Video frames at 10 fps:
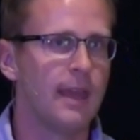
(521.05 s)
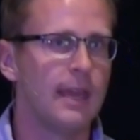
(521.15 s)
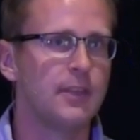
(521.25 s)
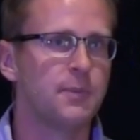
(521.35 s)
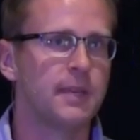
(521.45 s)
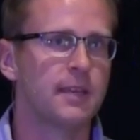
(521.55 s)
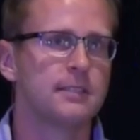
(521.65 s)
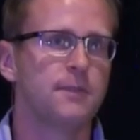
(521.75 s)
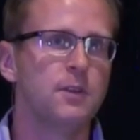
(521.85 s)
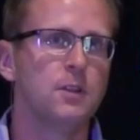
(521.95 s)
is because
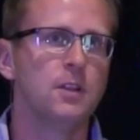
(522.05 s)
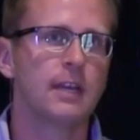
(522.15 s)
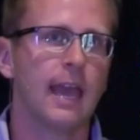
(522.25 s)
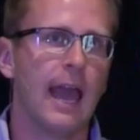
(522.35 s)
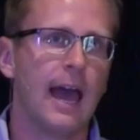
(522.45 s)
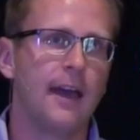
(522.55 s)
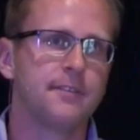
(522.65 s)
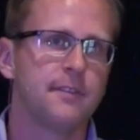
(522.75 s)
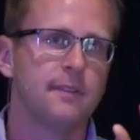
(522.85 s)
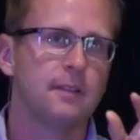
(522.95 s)
if you look at
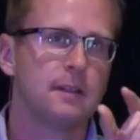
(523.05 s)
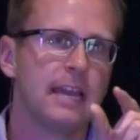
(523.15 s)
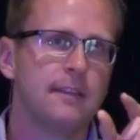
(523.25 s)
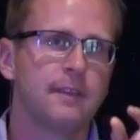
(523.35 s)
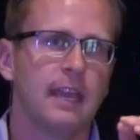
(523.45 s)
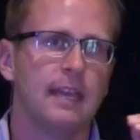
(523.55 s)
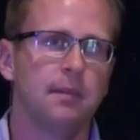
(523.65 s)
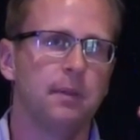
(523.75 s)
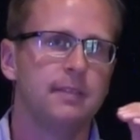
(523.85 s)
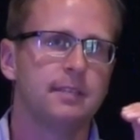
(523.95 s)
the land of
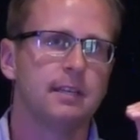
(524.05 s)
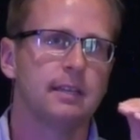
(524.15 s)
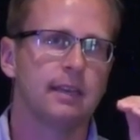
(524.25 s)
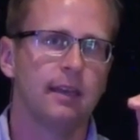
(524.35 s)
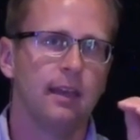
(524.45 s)
Canaan, basically